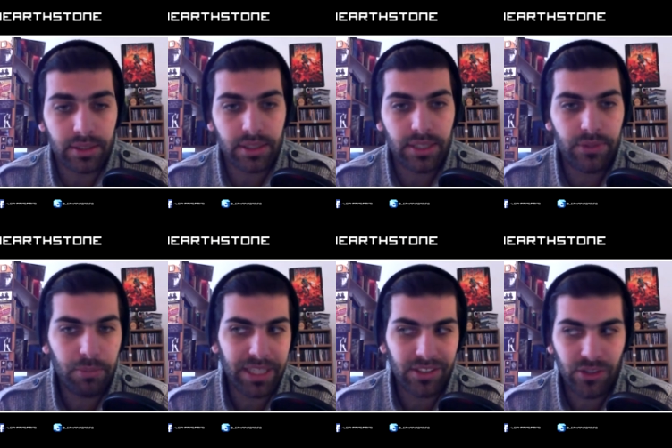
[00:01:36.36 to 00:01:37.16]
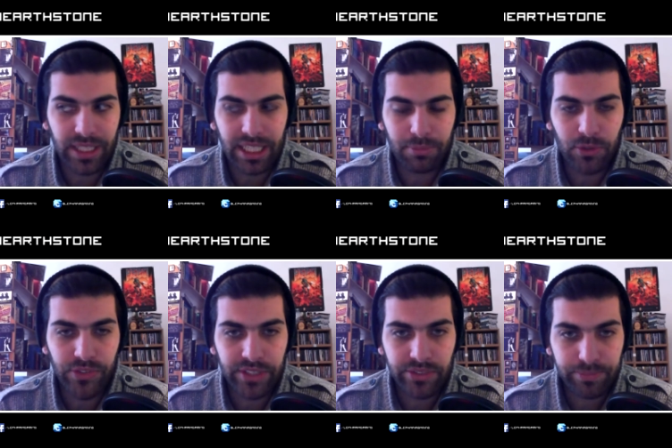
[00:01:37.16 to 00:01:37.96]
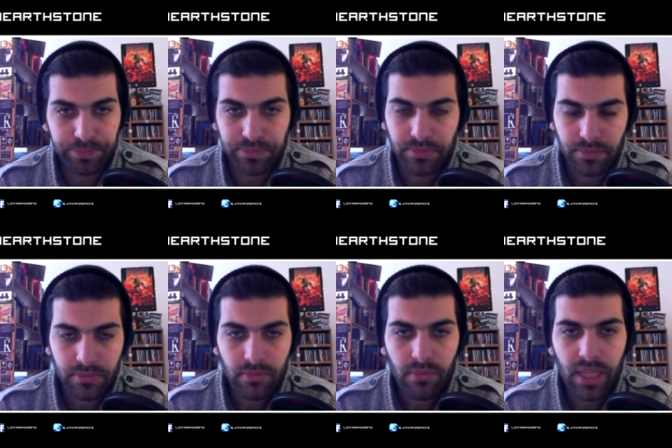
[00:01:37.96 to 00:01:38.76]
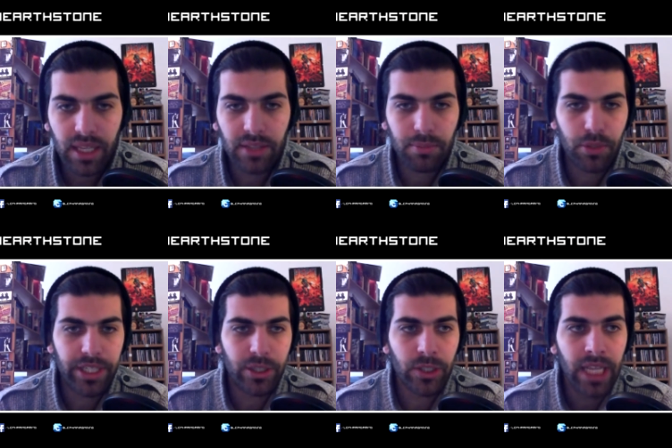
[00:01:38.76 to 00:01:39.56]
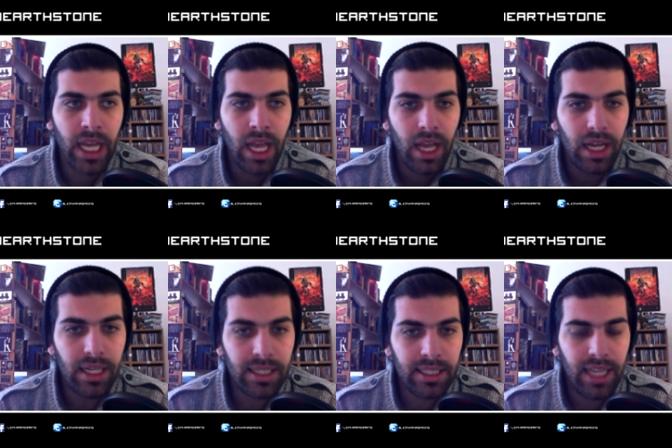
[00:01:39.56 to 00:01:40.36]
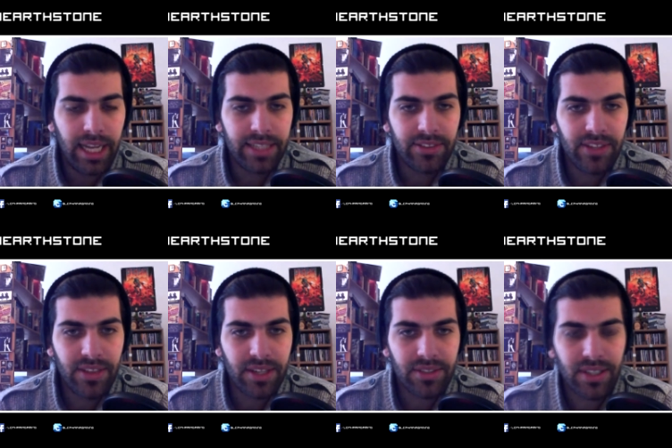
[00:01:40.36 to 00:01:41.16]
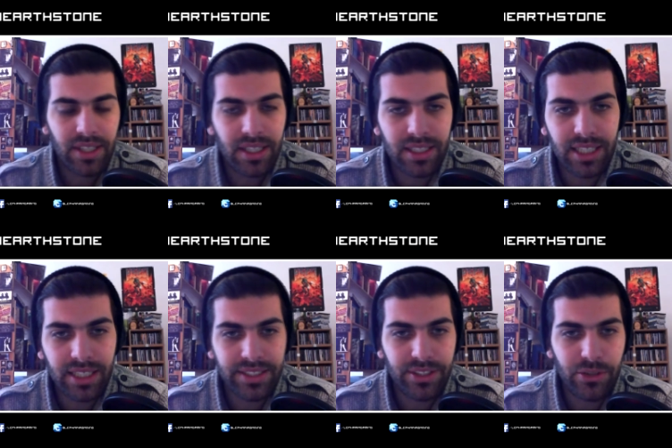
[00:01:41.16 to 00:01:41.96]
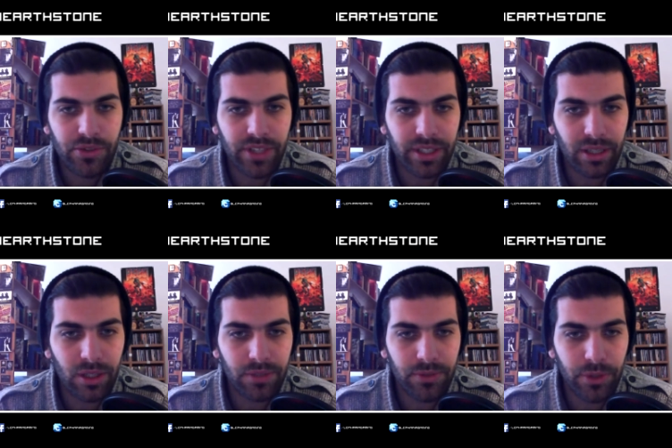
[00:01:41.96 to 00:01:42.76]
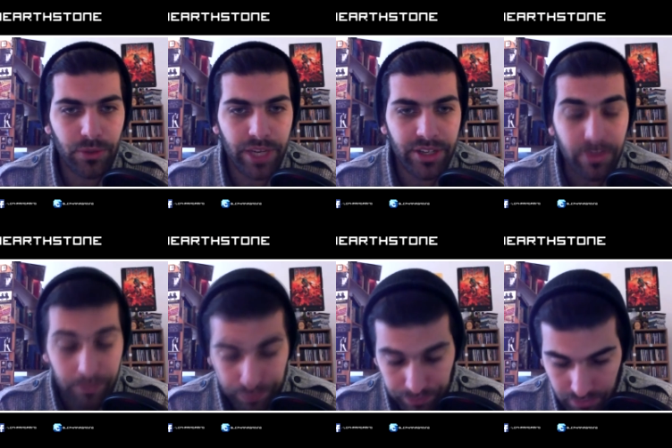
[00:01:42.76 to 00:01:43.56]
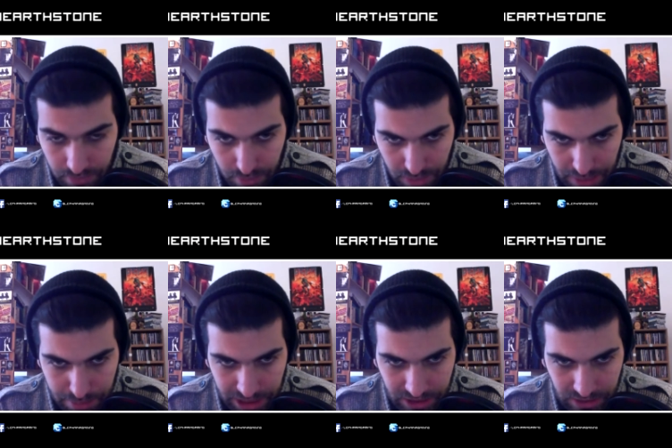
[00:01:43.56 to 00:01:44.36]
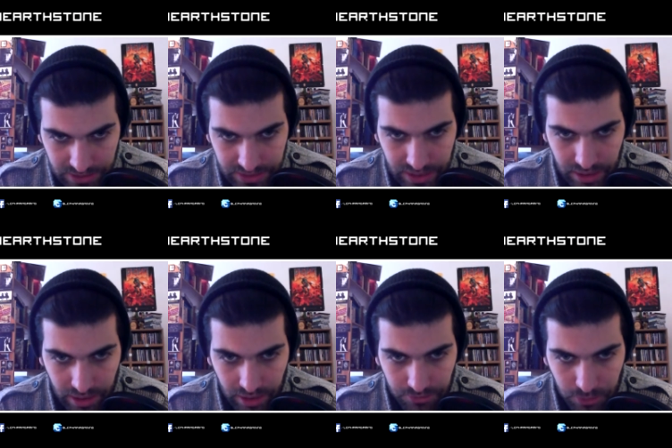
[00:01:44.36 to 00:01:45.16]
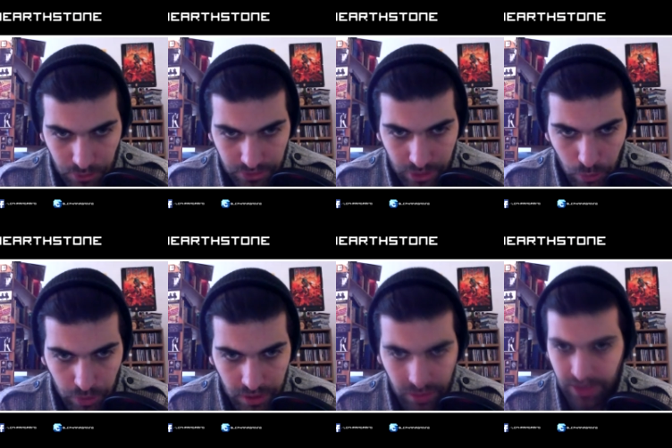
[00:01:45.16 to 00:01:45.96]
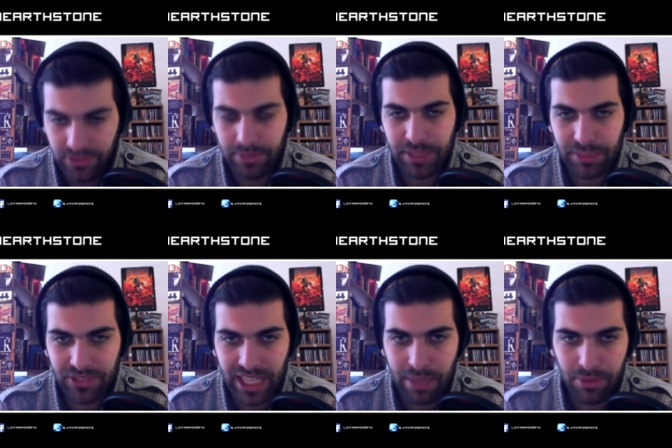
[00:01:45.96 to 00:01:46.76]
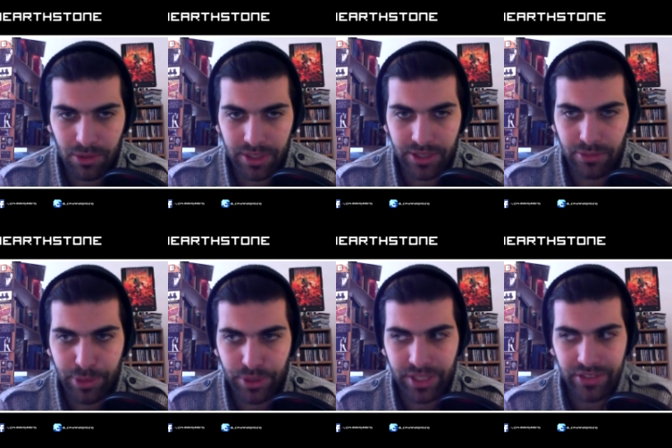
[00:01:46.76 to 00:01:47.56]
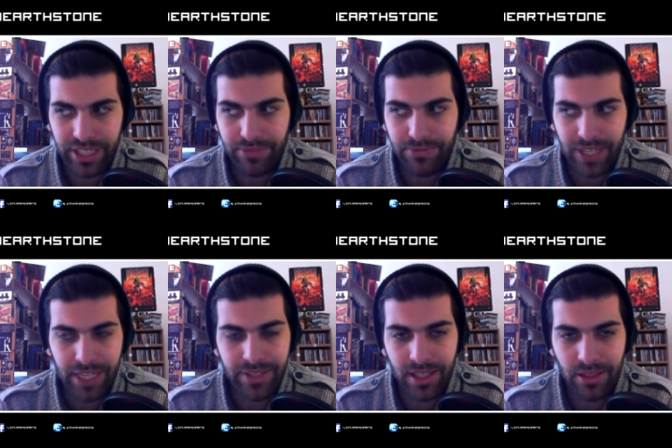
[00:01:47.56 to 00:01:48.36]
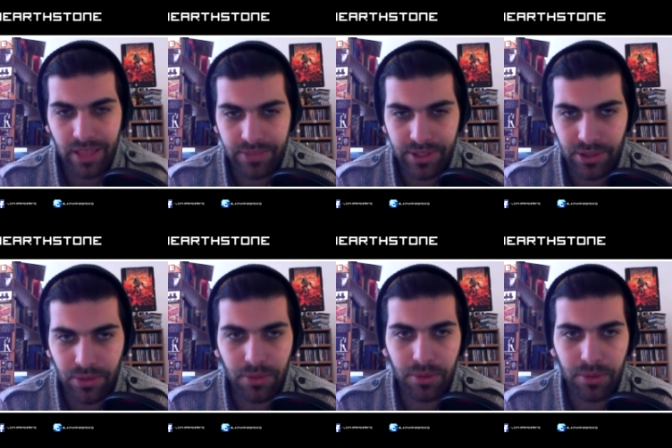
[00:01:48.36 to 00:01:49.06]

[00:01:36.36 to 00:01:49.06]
If you manage to get up to 6, that's pretty good. I can see that card inducing a lot of nerd rage, because, of course, you will sometimes gamble and your opponent has like 5 health left and you